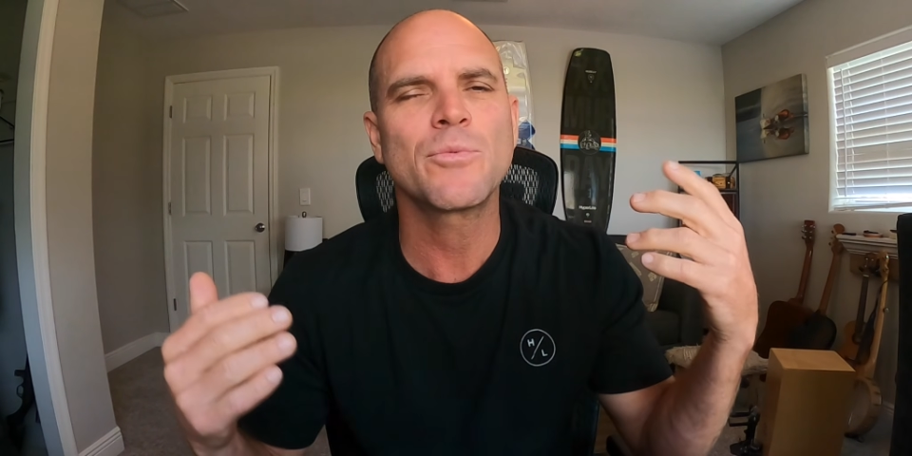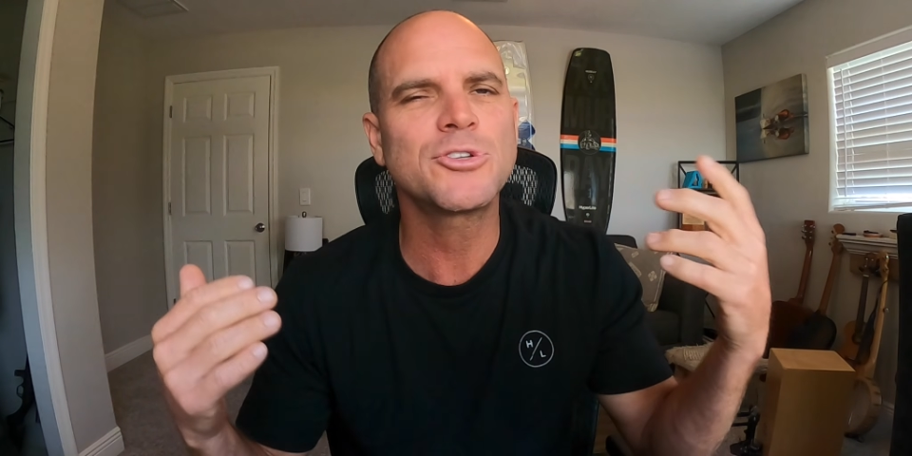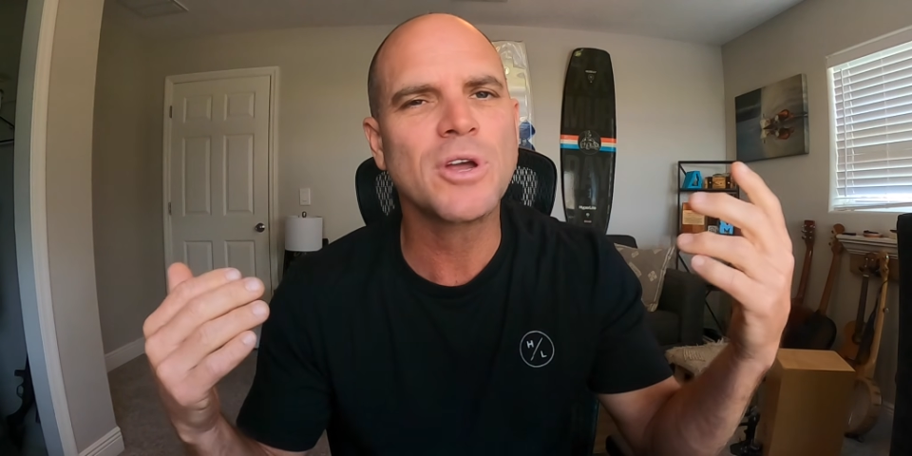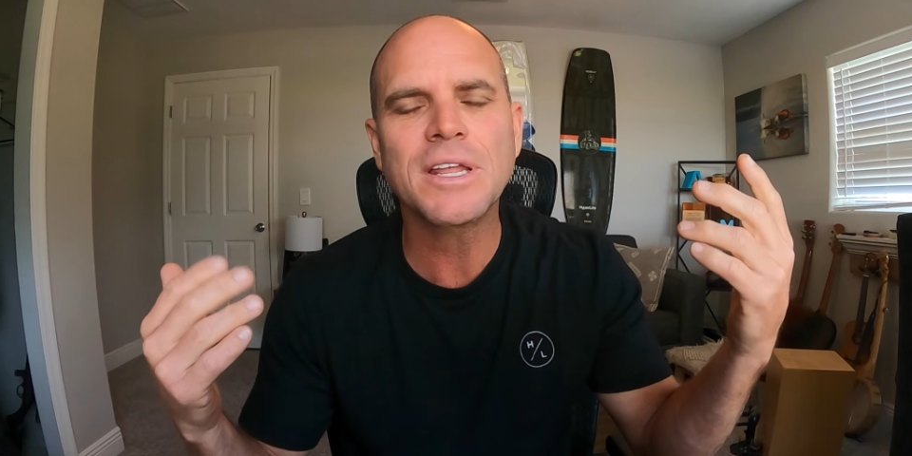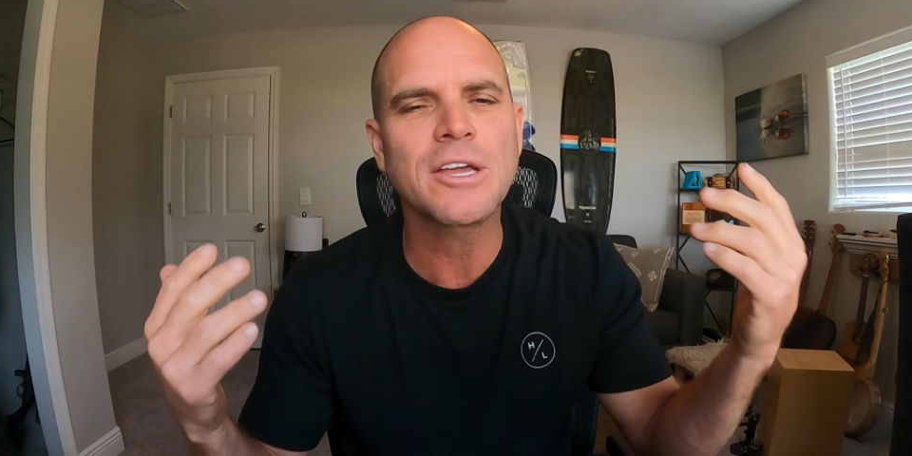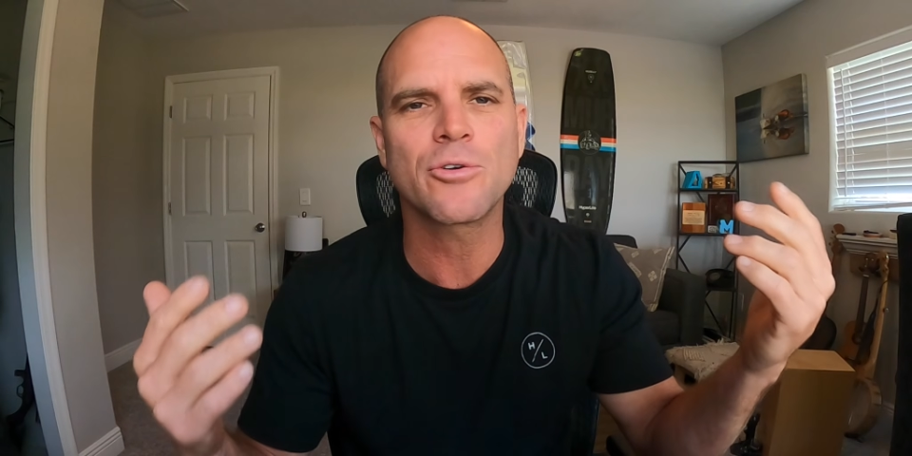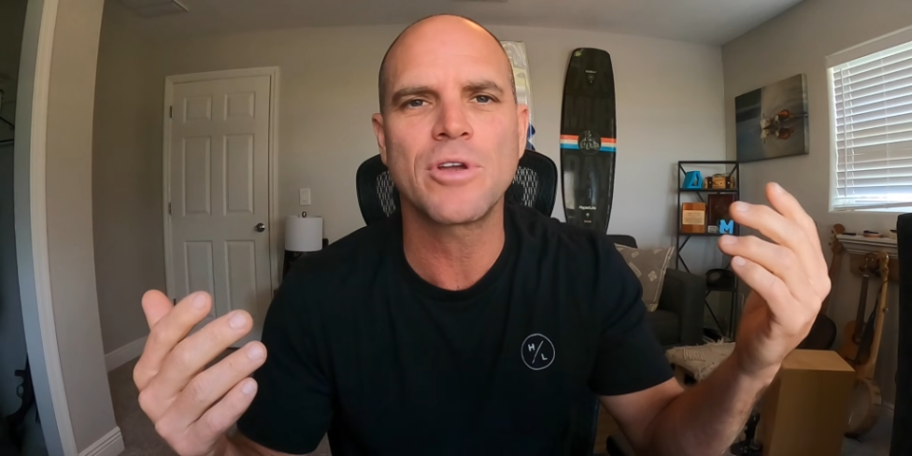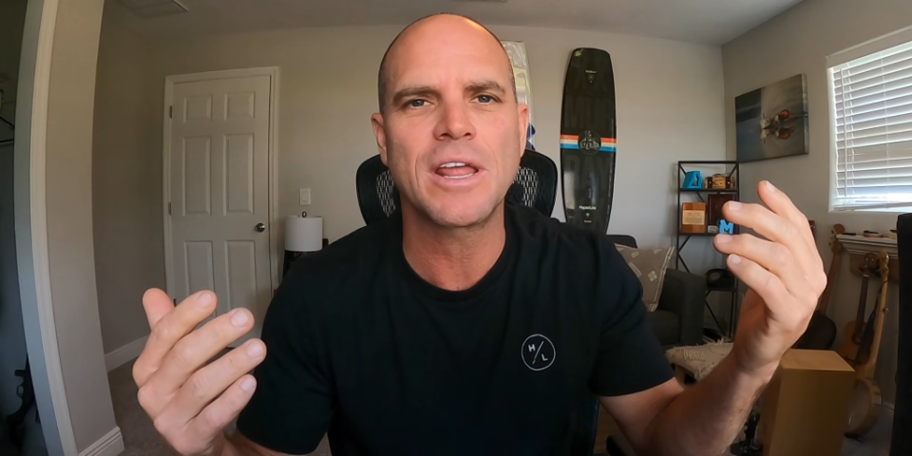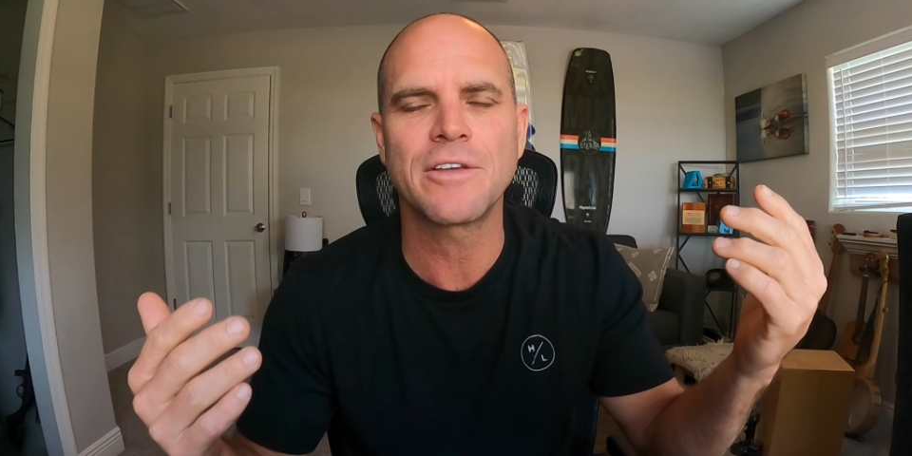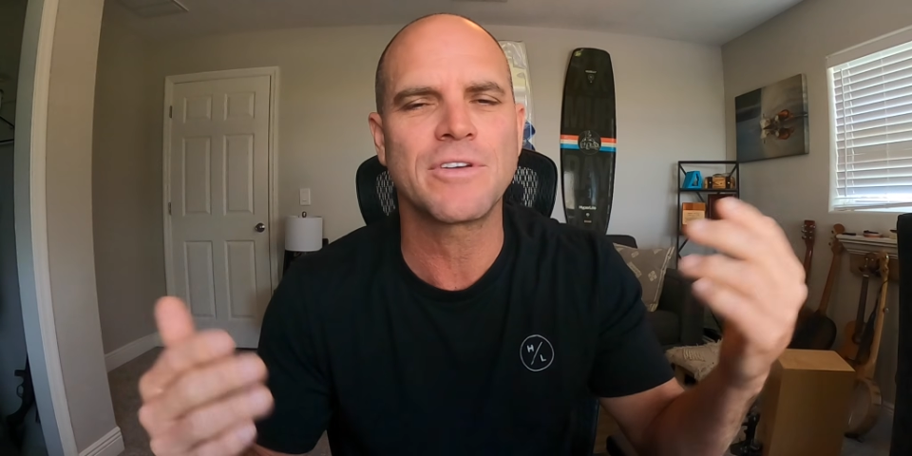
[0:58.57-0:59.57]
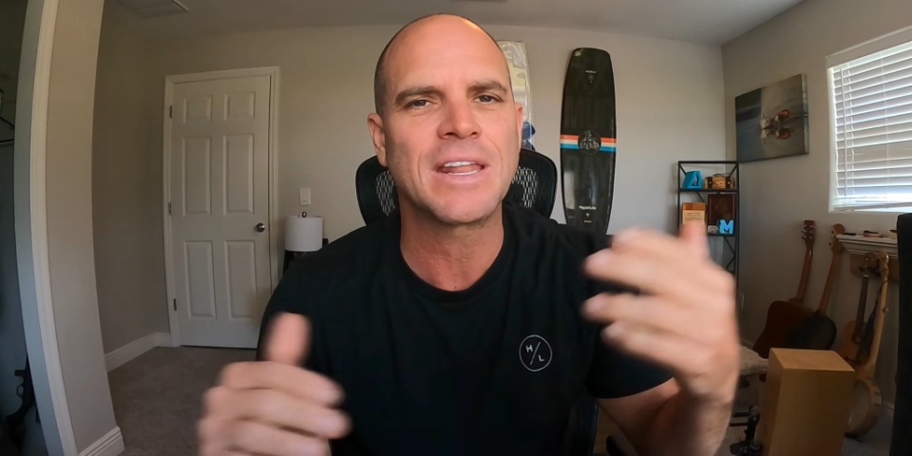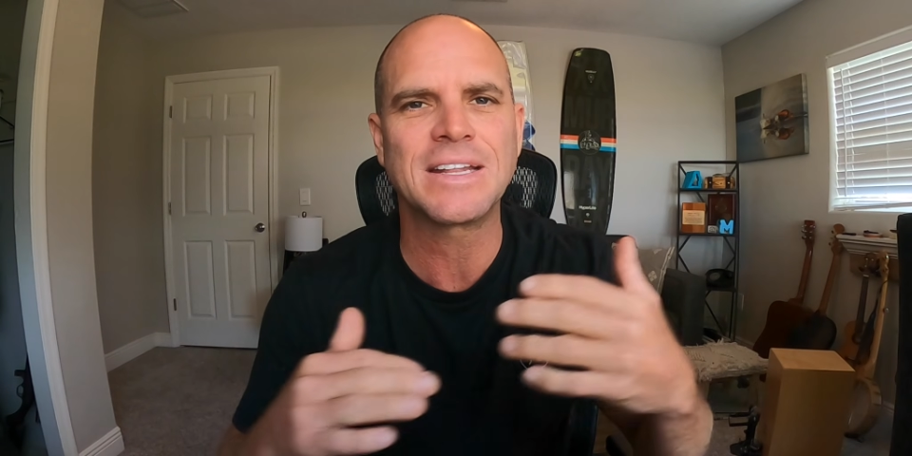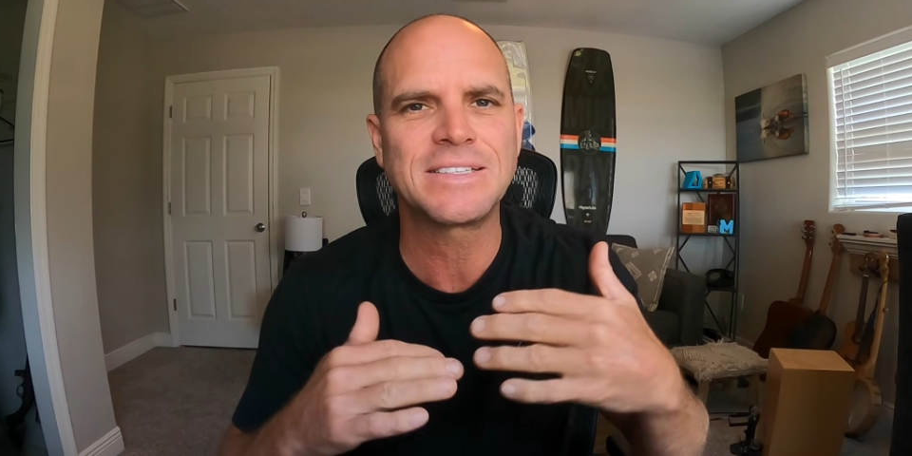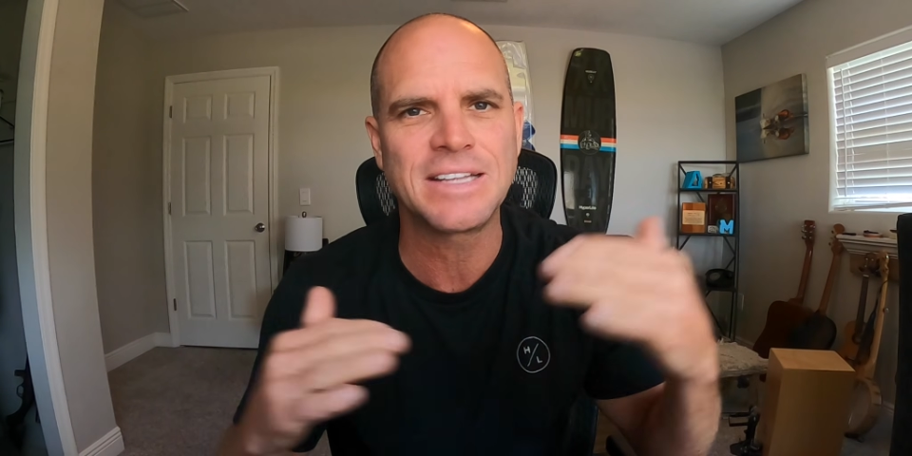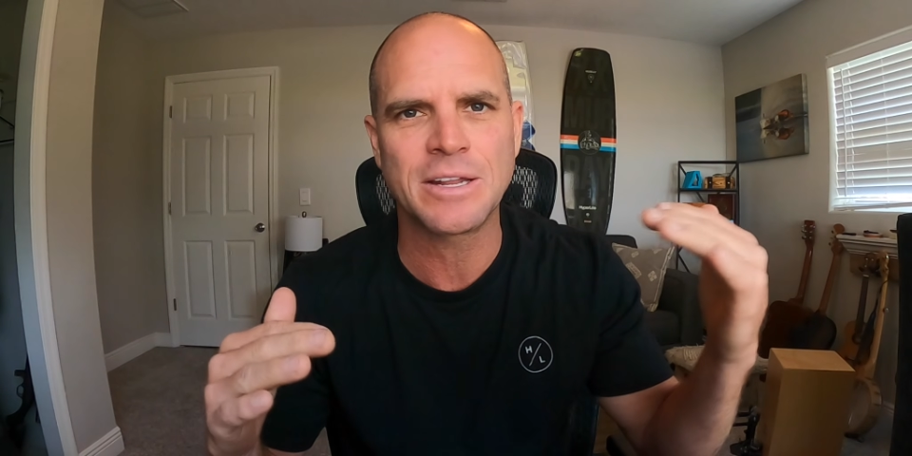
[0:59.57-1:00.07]
we tried to get creative and
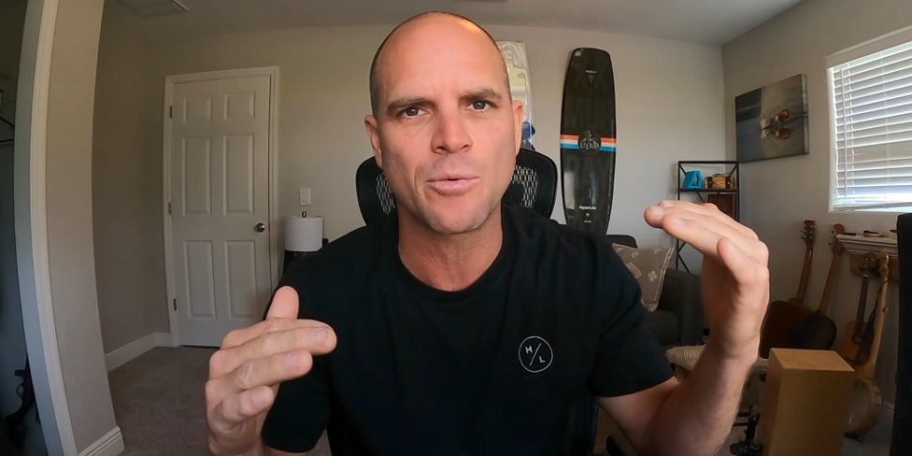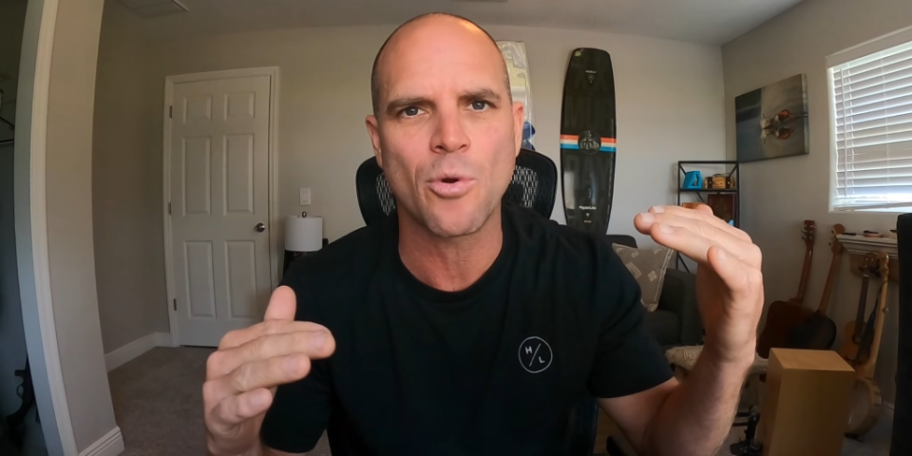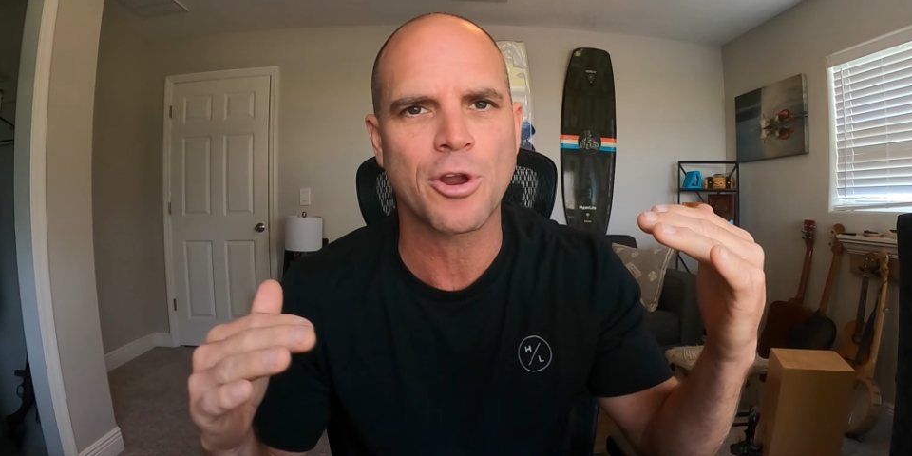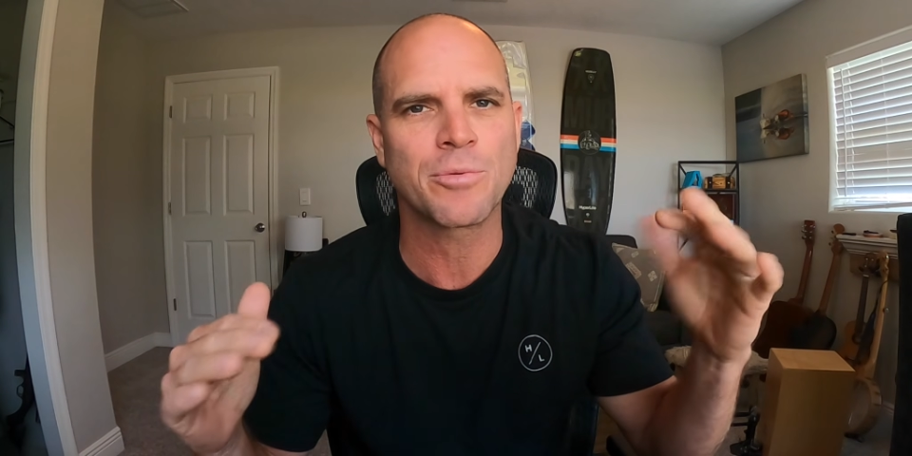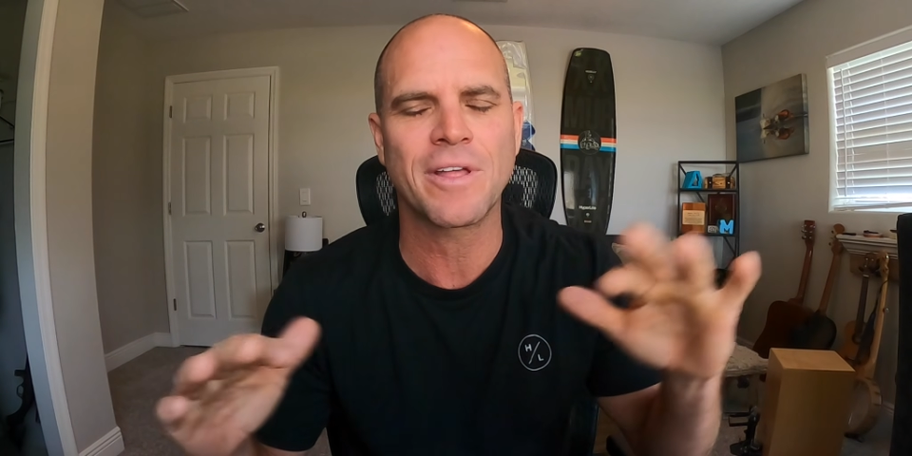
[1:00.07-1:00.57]
it didn't work.